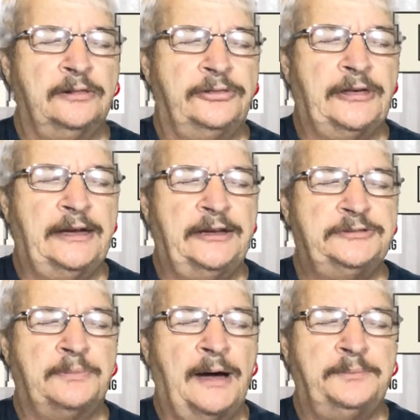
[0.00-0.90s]
things
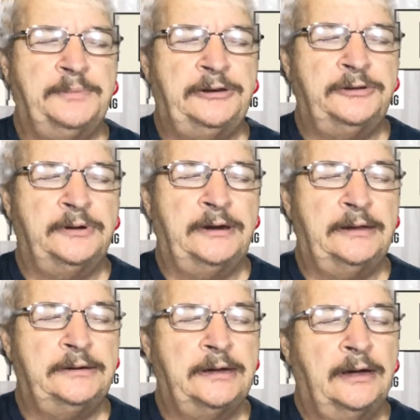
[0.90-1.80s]
might be doing it.
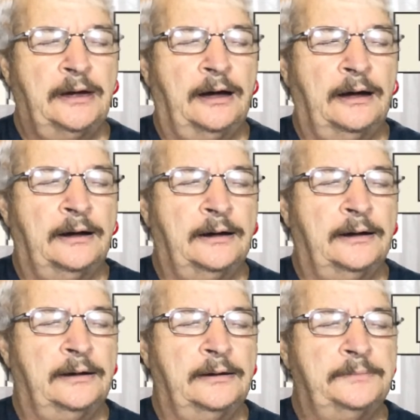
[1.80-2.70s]

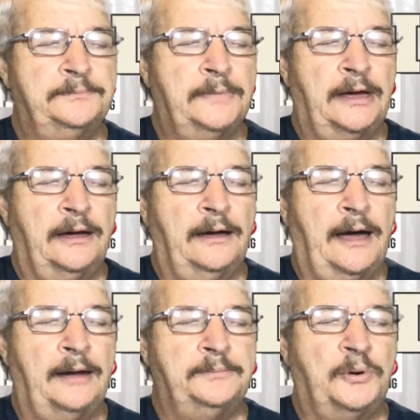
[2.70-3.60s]
How
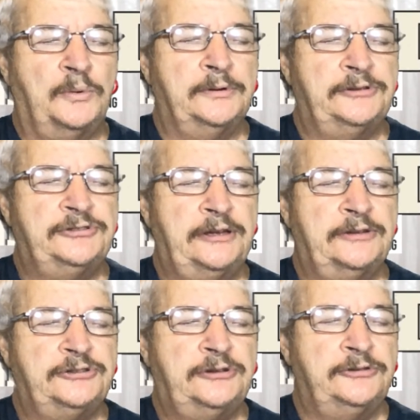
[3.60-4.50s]
important is the
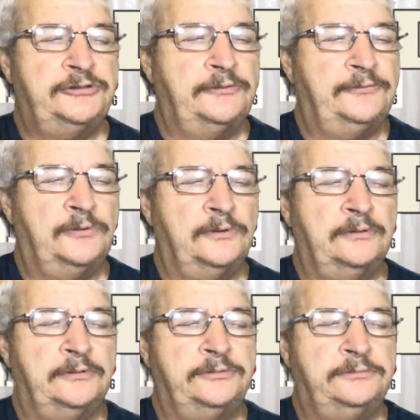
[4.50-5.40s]
institution
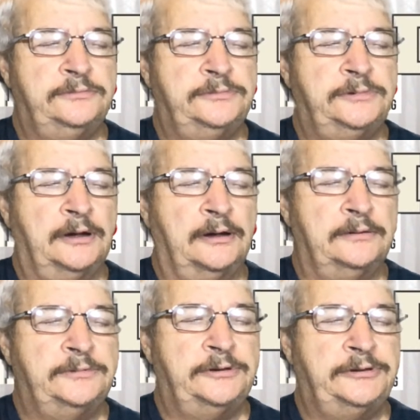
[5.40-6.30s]
for
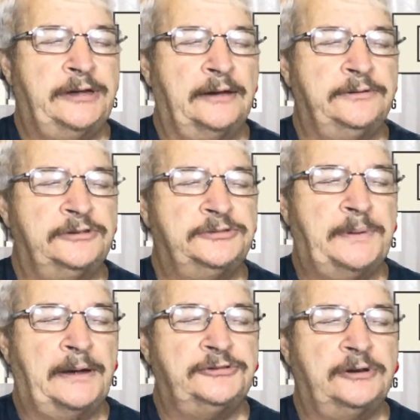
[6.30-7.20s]
detective
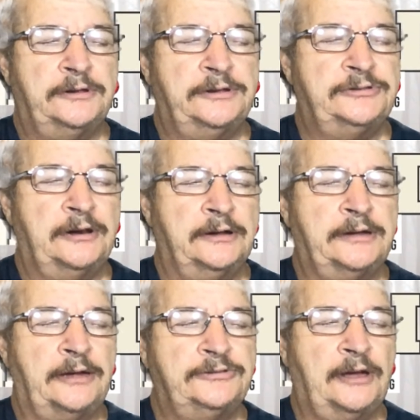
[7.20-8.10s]
specialties in a
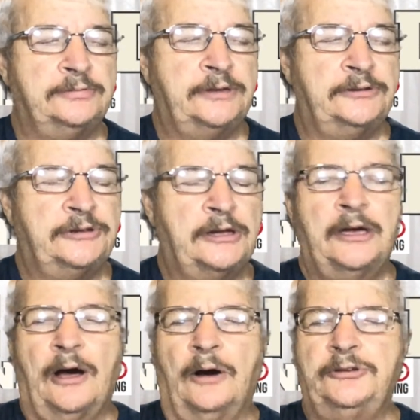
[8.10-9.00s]
case like this?
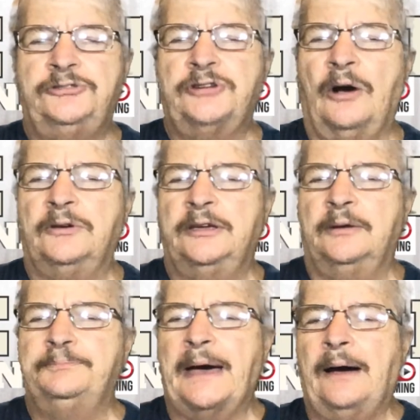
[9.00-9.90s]
Are you talking
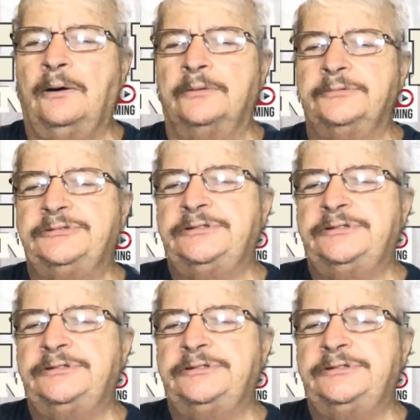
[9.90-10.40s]
about